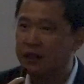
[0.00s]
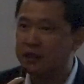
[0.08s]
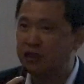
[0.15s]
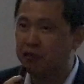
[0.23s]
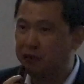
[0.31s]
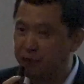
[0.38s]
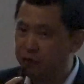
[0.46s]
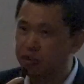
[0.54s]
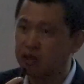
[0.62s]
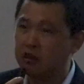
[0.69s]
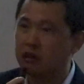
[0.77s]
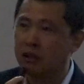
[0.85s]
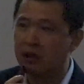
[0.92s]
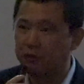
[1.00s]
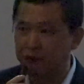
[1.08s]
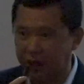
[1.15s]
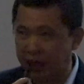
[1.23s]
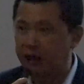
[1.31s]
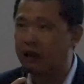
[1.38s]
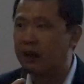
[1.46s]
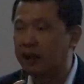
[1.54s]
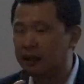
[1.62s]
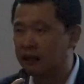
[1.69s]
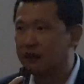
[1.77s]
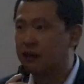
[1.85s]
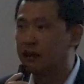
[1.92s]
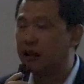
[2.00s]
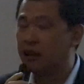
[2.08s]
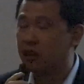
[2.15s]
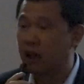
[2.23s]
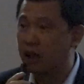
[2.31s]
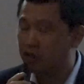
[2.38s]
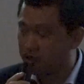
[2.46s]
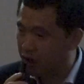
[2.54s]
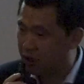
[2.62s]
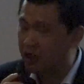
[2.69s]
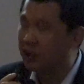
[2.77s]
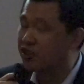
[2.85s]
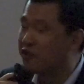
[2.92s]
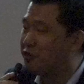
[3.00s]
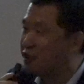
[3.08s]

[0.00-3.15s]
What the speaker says: The future of AI, the